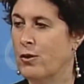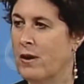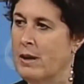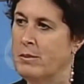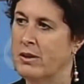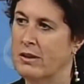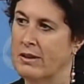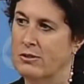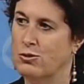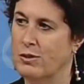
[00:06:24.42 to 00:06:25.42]
program and
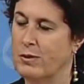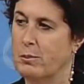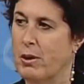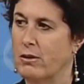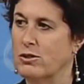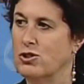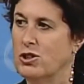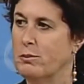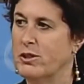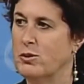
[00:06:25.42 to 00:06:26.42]
a terrific
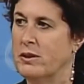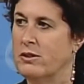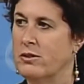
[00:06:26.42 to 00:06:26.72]
partnership between